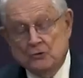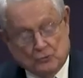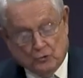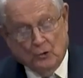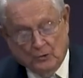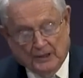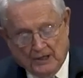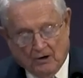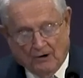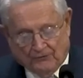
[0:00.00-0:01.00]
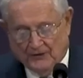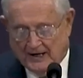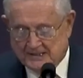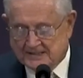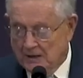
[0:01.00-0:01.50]
truly are
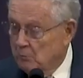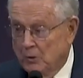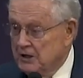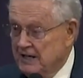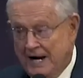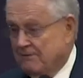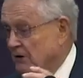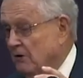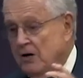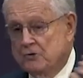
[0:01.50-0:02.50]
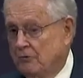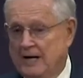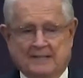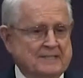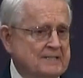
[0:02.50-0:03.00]
things that were never
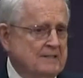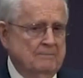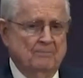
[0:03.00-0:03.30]
addressed.